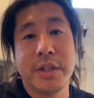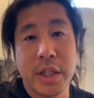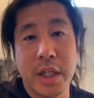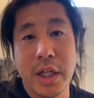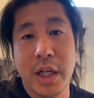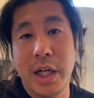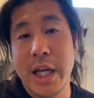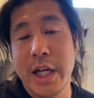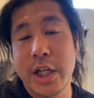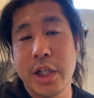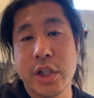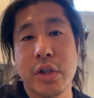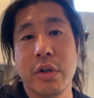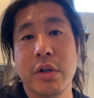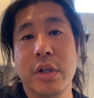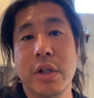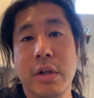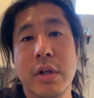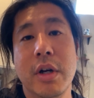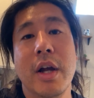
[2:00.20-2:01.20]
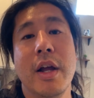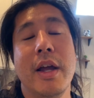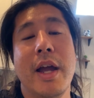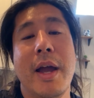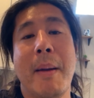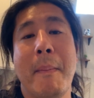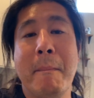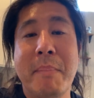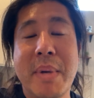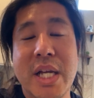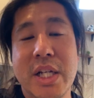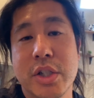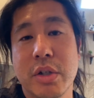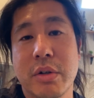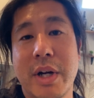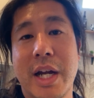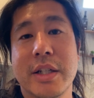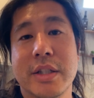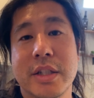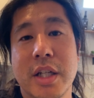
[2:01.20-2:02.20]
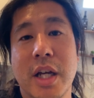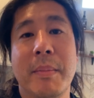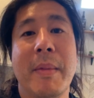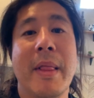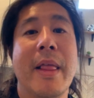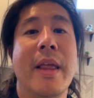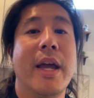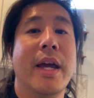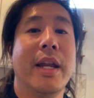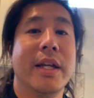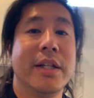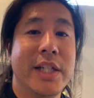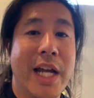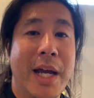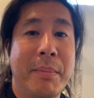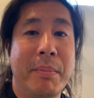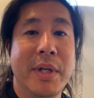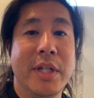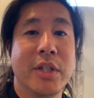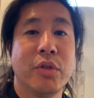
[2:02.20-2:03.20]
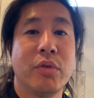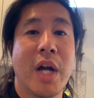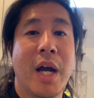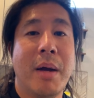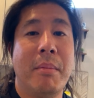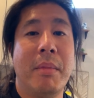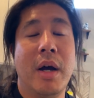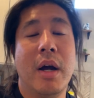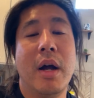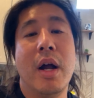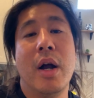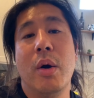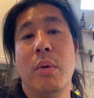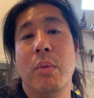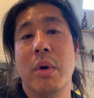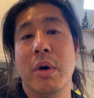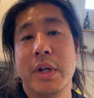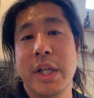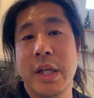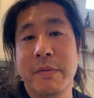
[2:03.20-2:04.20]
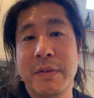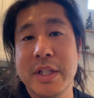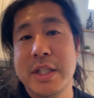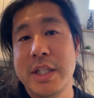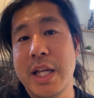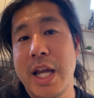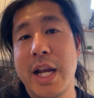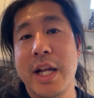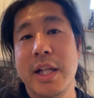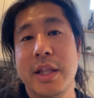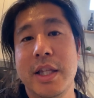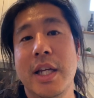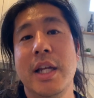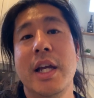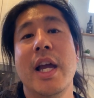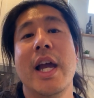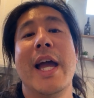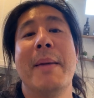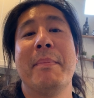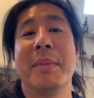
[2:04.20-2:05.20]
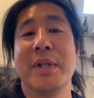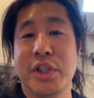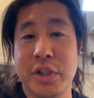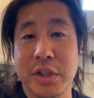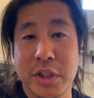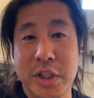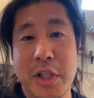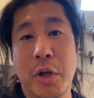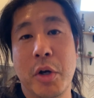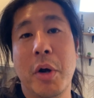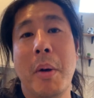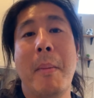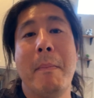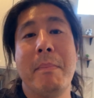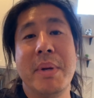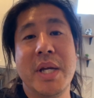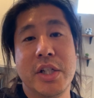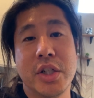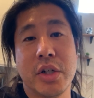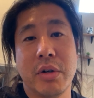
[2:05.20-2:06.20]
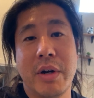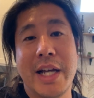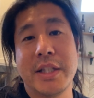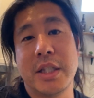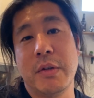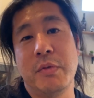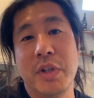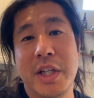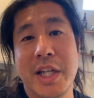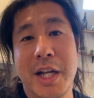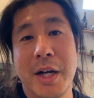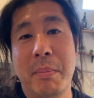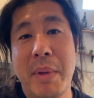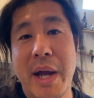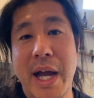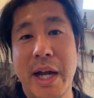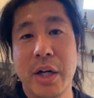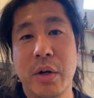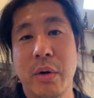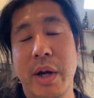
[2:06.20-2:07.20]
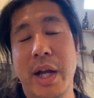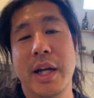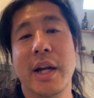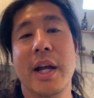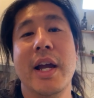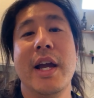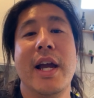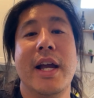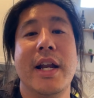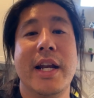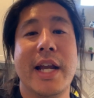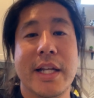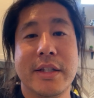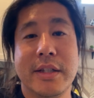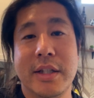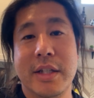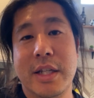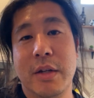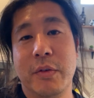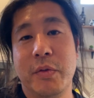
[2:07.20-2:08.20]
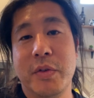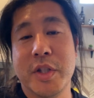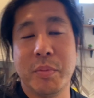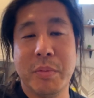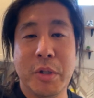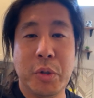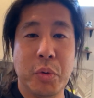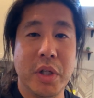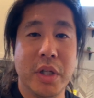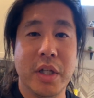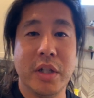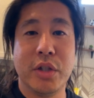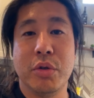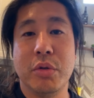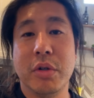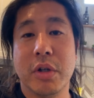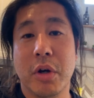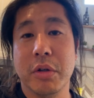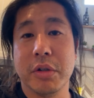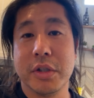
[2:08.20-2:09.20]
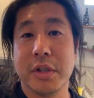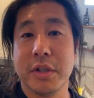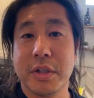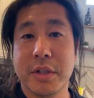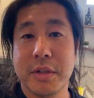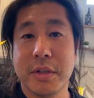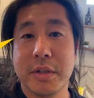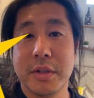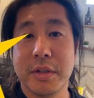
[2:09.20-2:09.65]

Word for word: gonna lecture you and beat your ass up, and a Japanese grandma won't even say anything, but she'll still beat your ass if you get a bad grade. And that's the difference between the two cultures.